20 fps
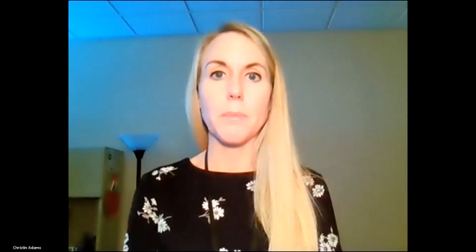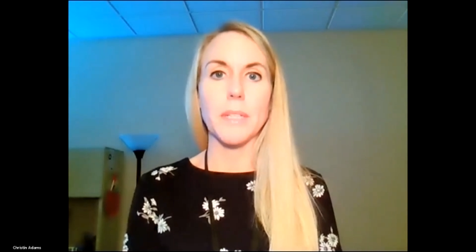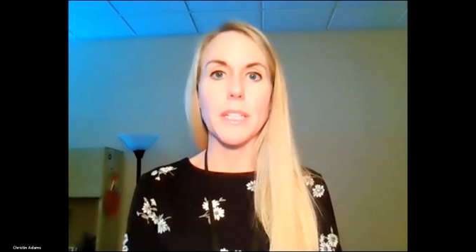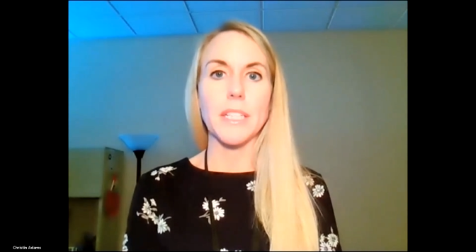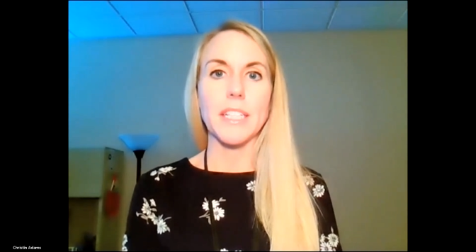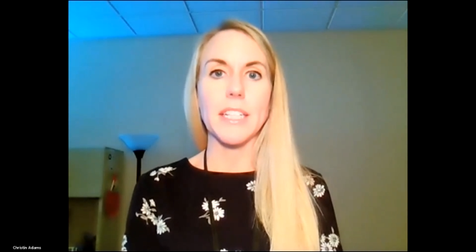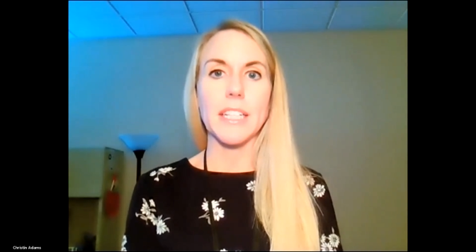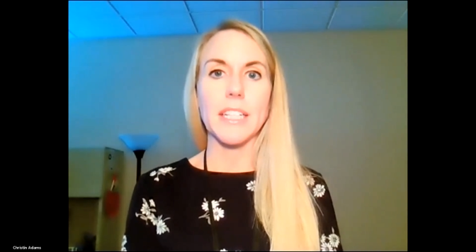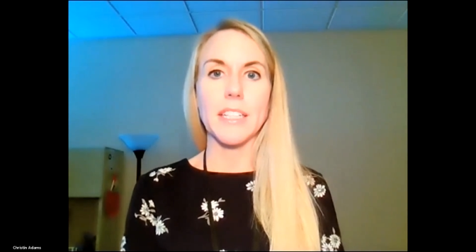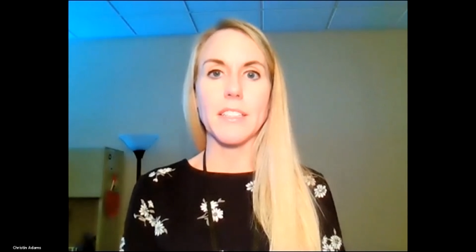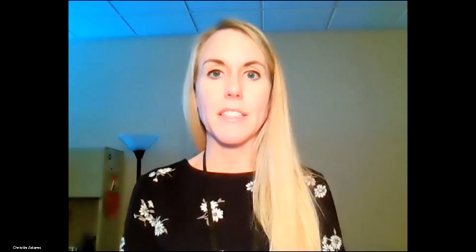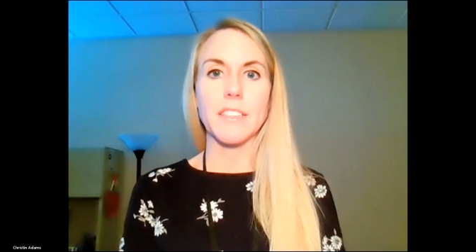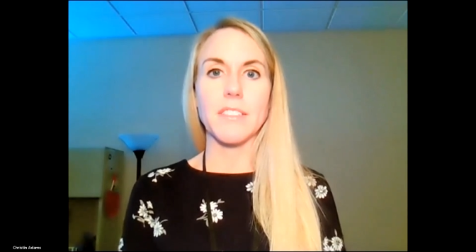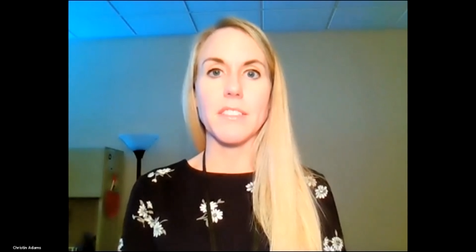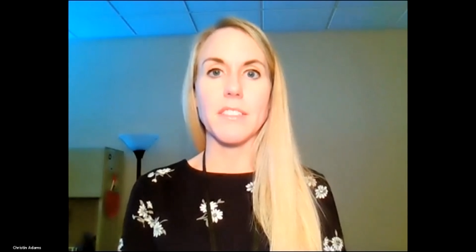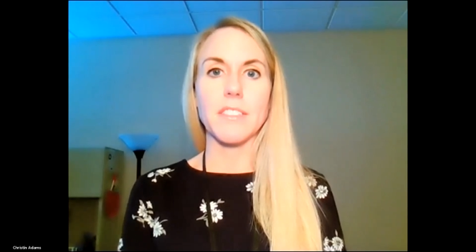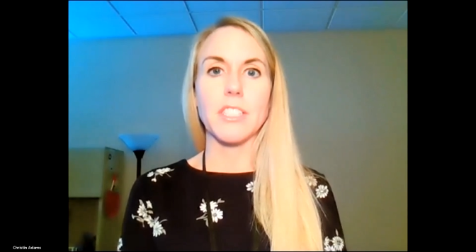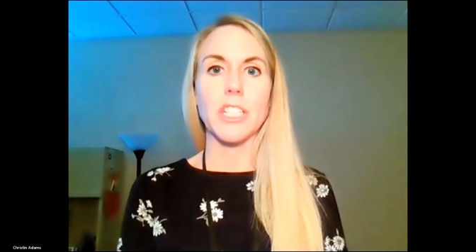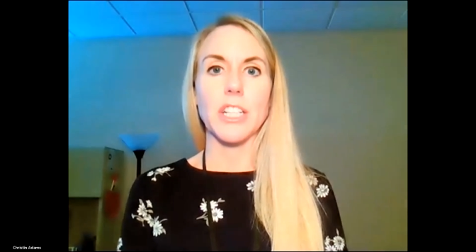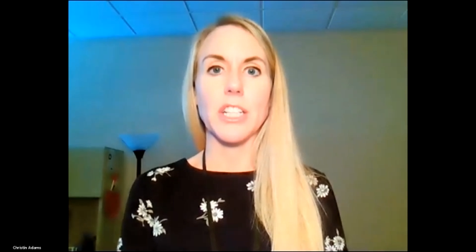PDE is
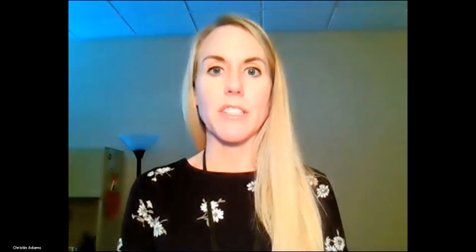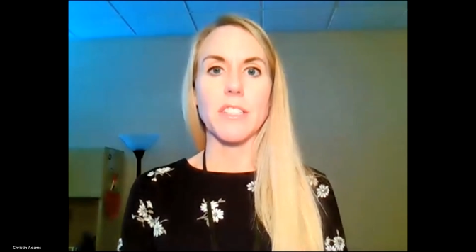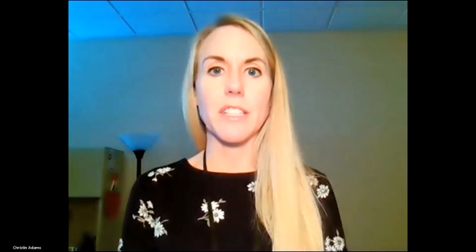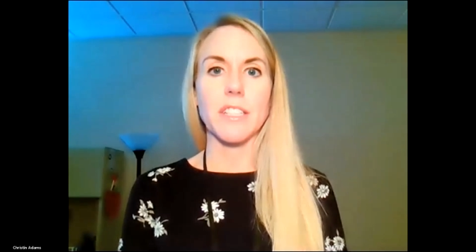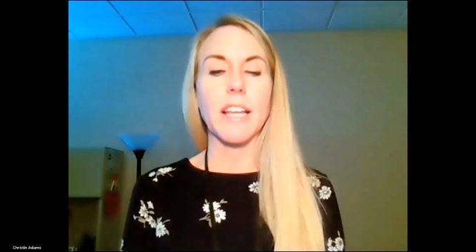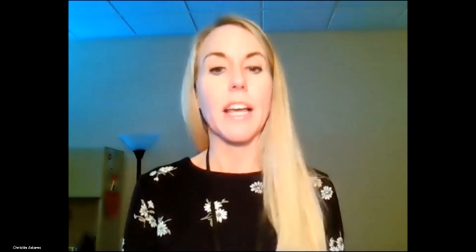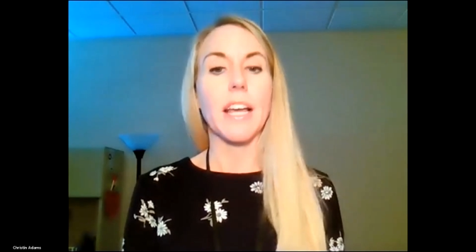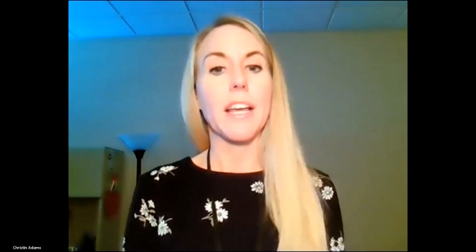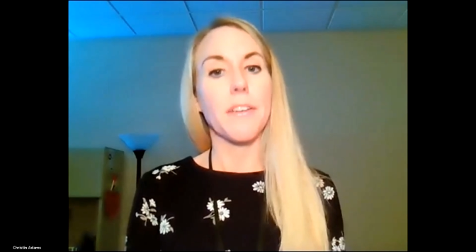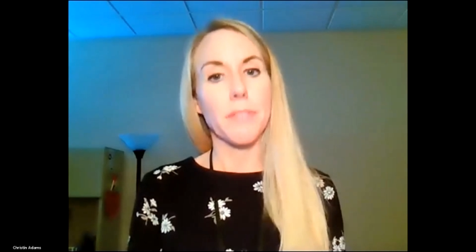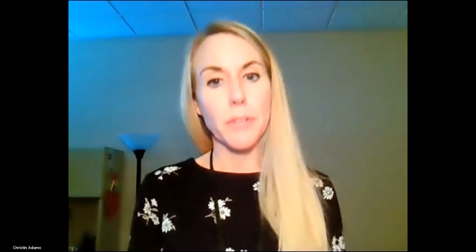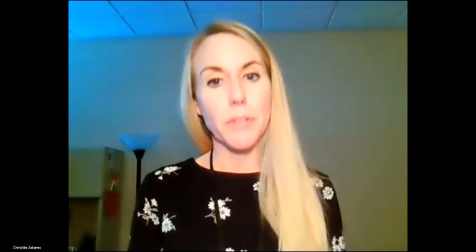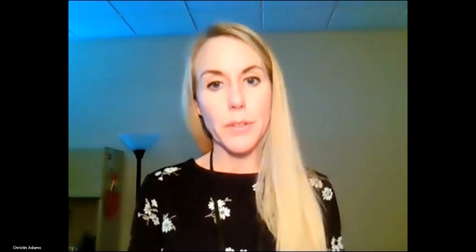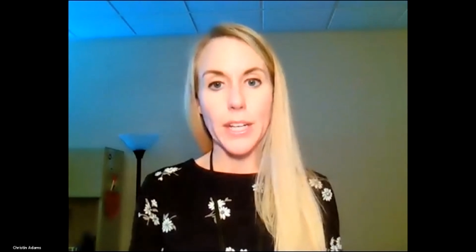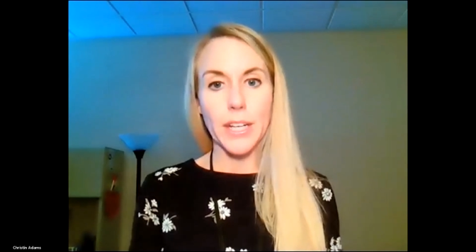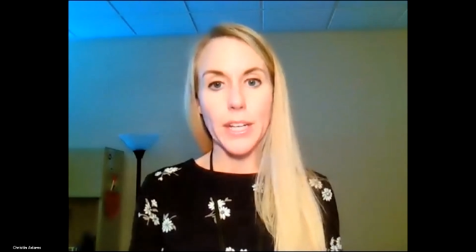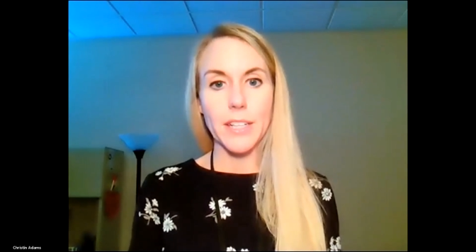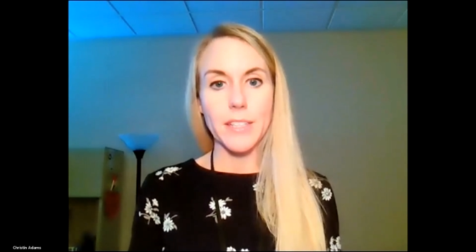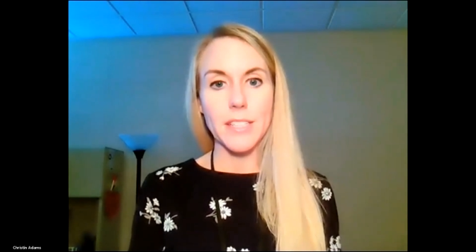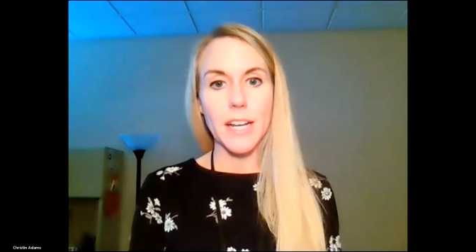suggesting that if you
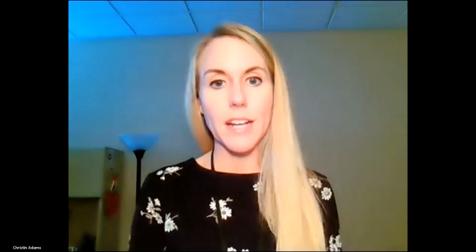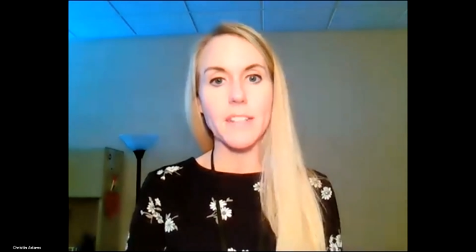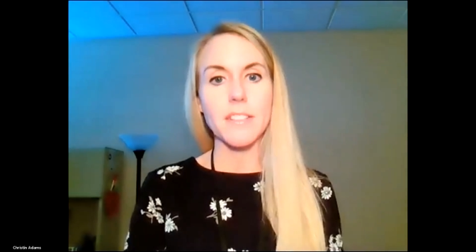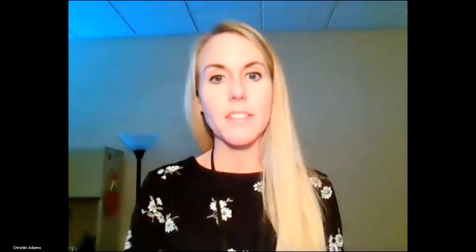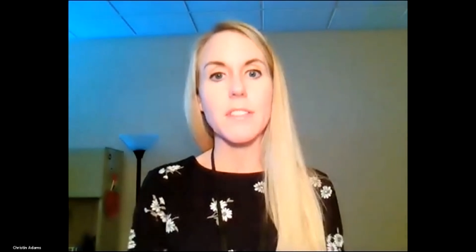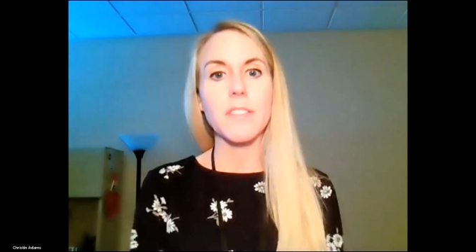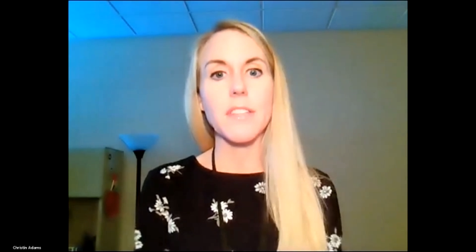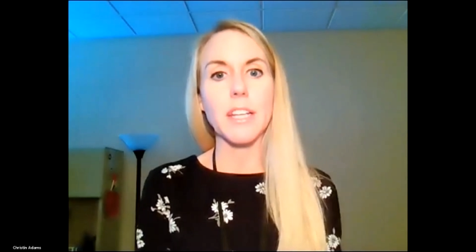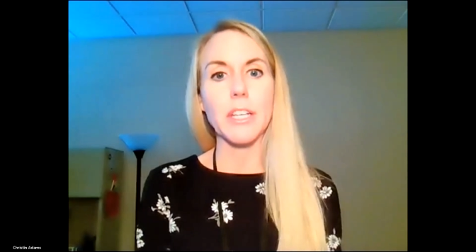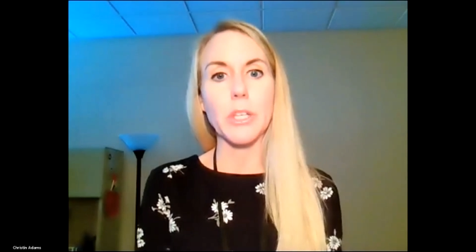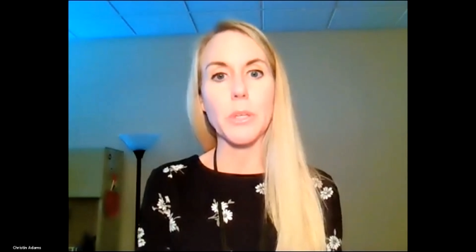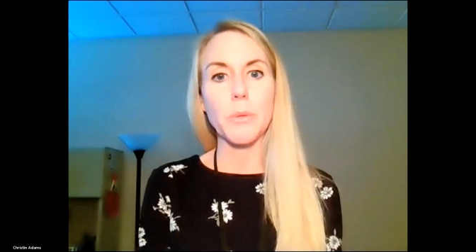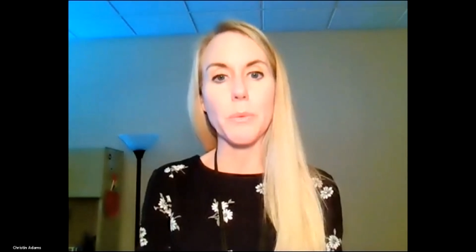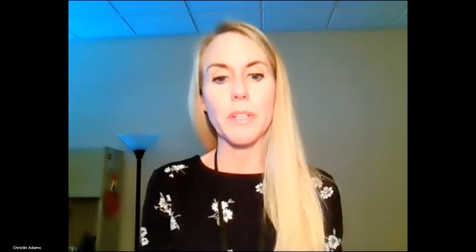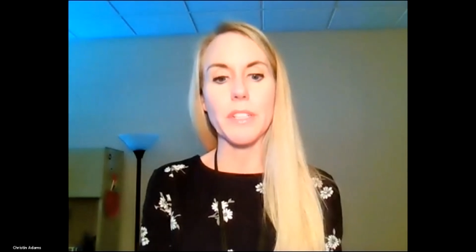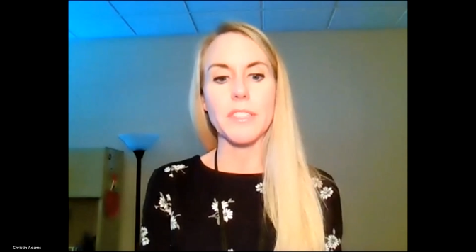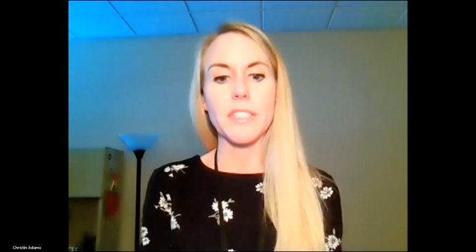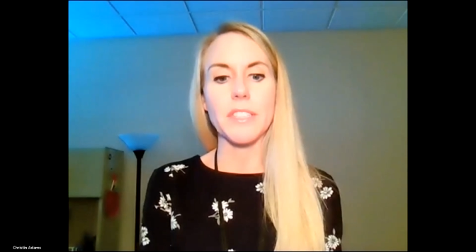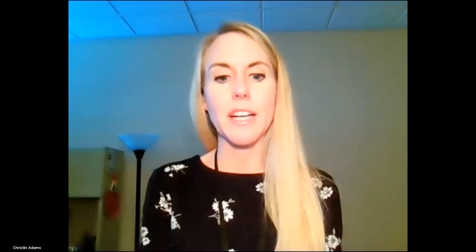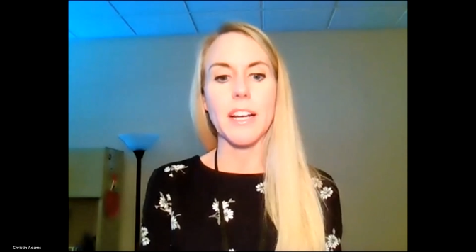can test, that you
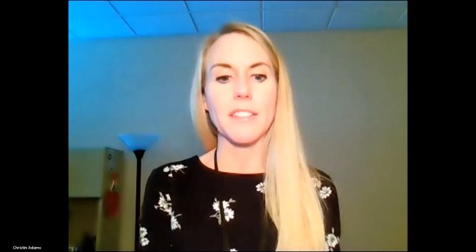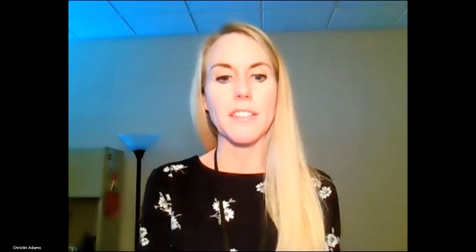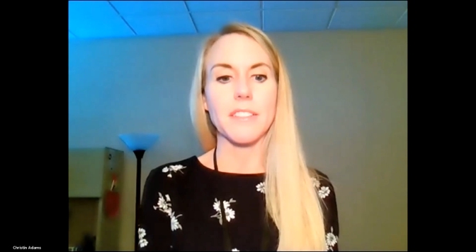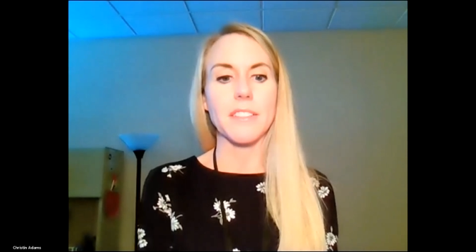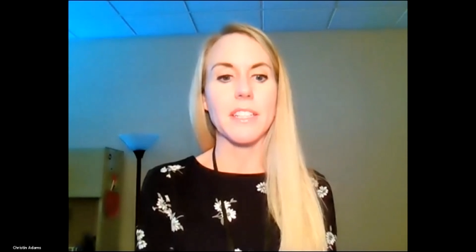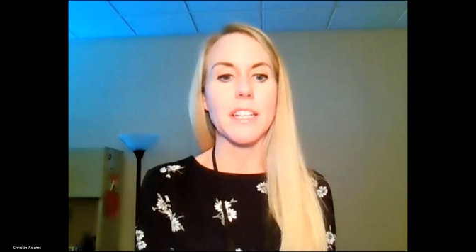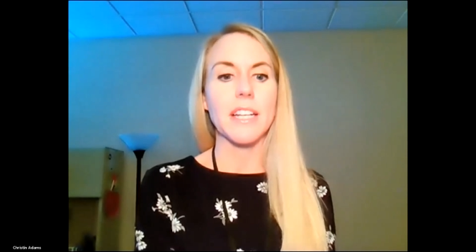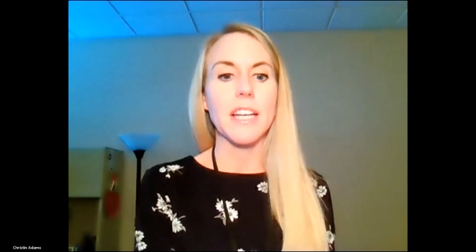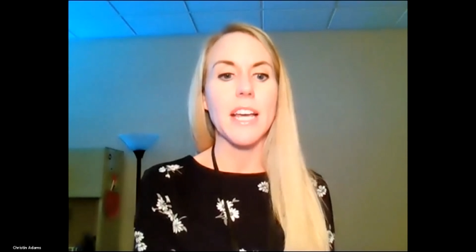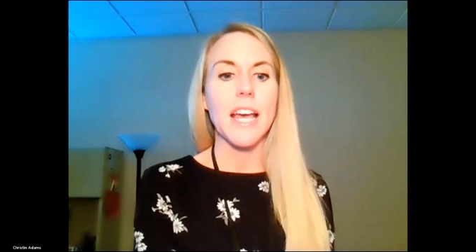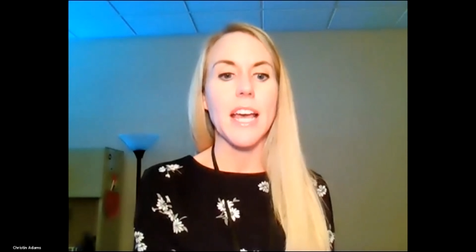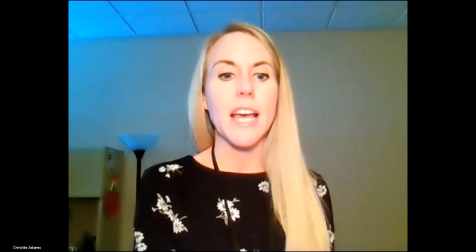will test.